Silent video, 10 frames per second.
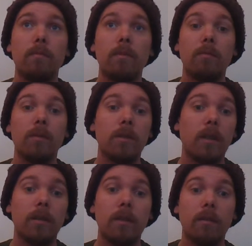it was
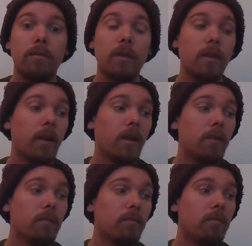not something
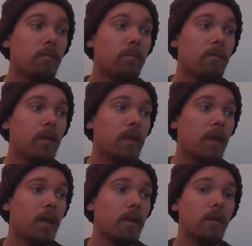they
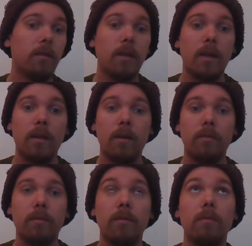did that
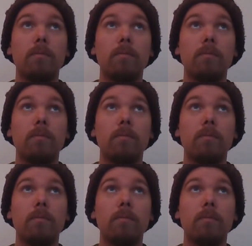often.